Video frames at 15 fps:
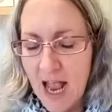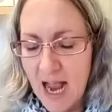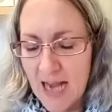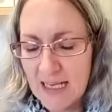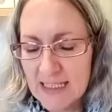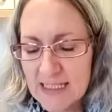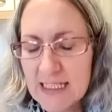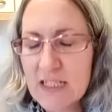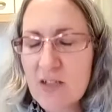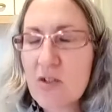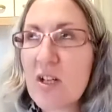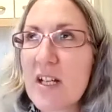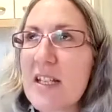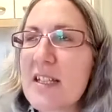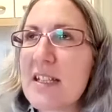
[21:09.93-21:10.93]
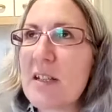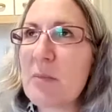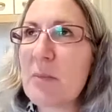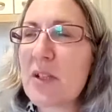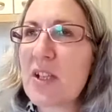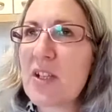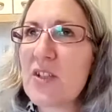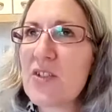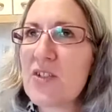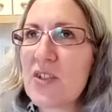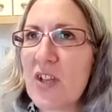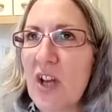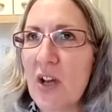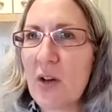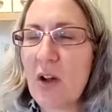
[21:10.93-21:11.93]
And it's interesting because,
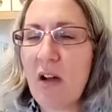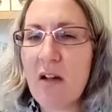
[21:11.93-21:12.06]
you know,